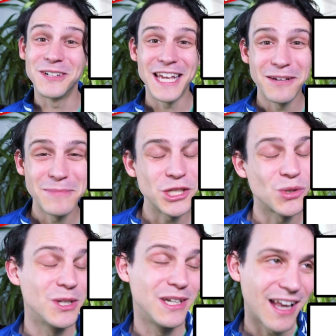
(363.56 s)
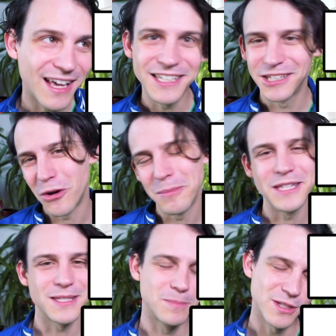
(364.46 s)
you're here, make sure you like,
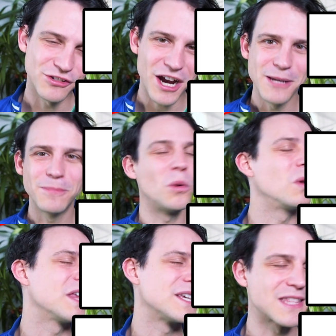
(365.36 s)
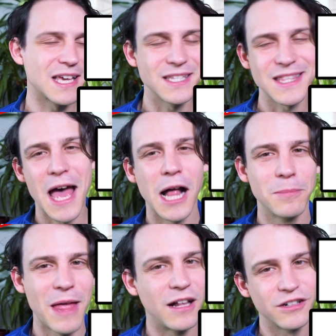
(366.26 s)
comment, subscribe, all these things that
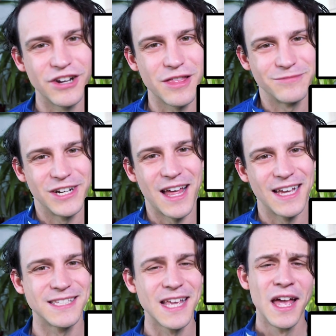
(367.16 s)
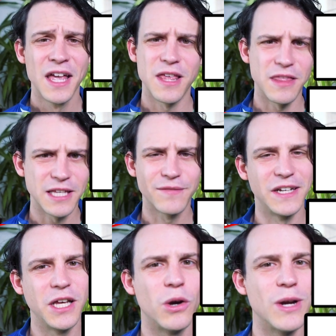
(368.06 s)
help the algorithm realize that this
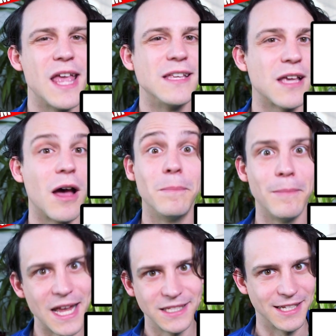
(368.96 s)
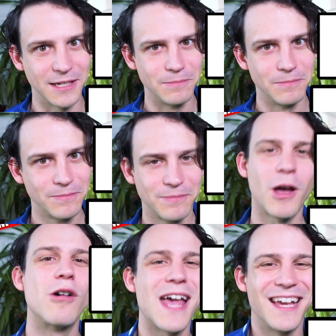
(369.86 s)
video is amazing.
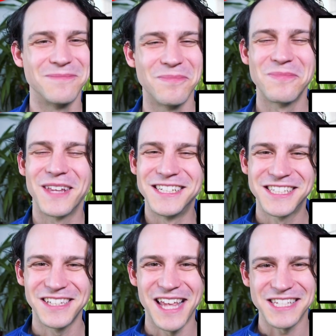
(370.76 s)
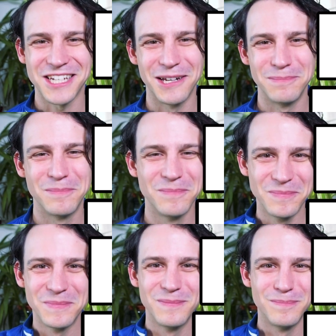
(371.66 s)
Okay, until next time,
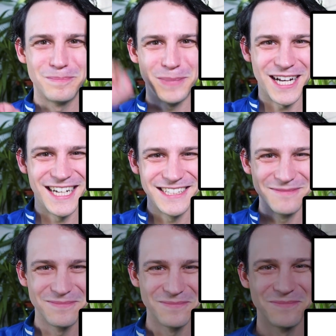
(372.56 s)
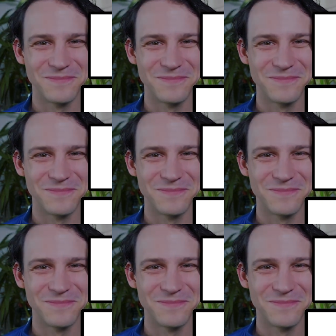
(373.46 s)
bye.